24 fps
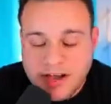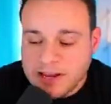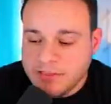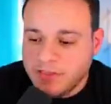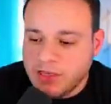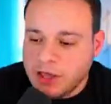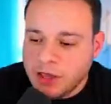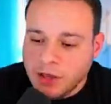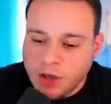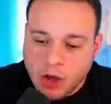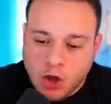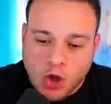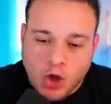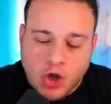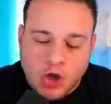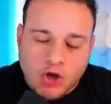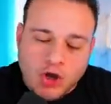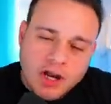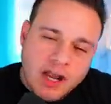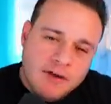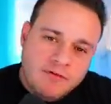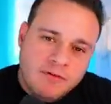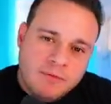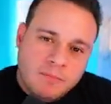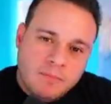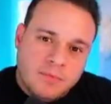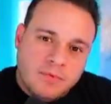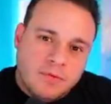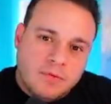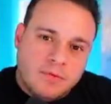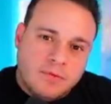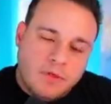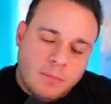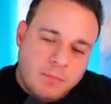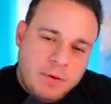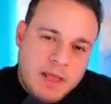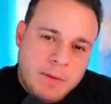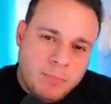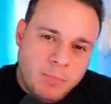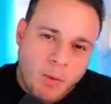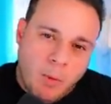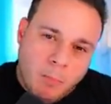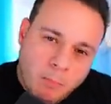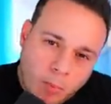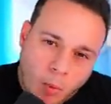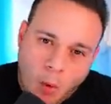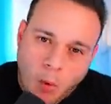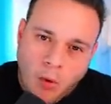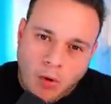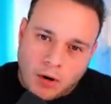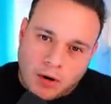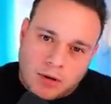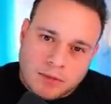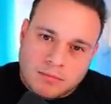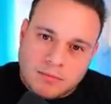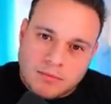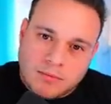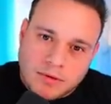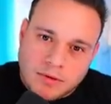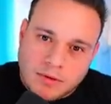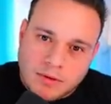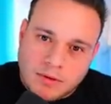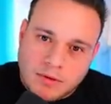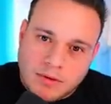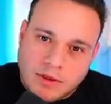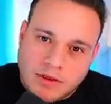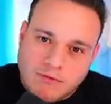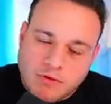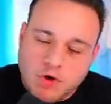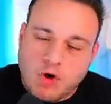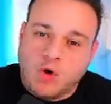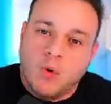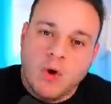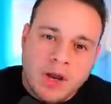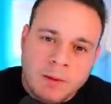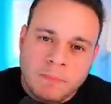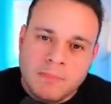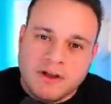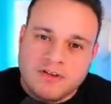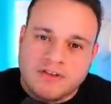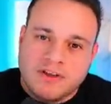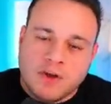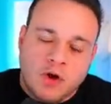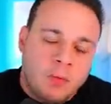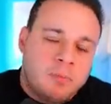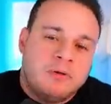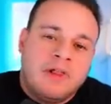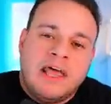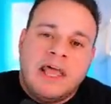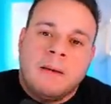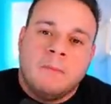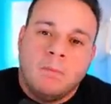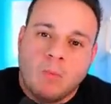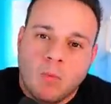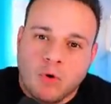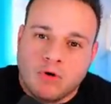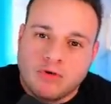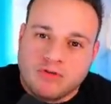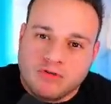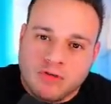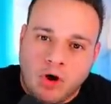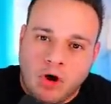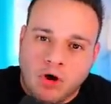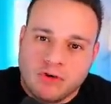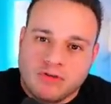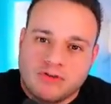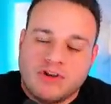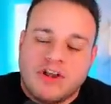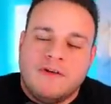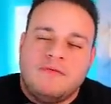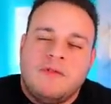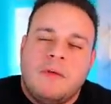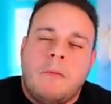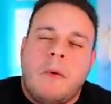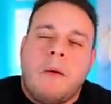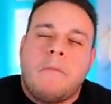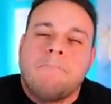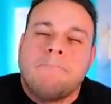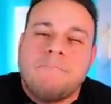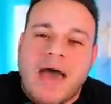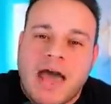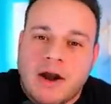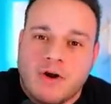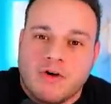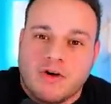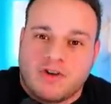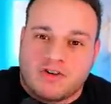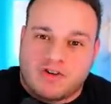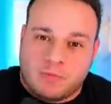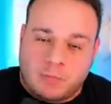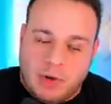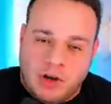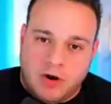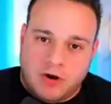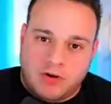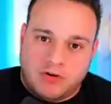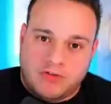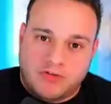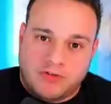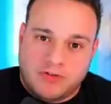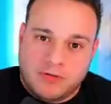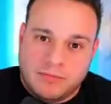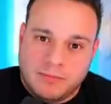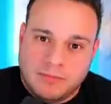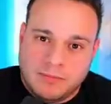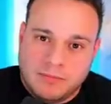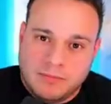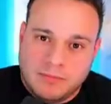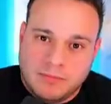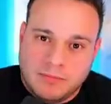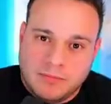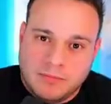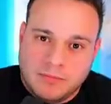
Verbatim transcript: If anything, you're giving the people more. If you're quick mixing, you're playing more songs, you're giving them a better experience.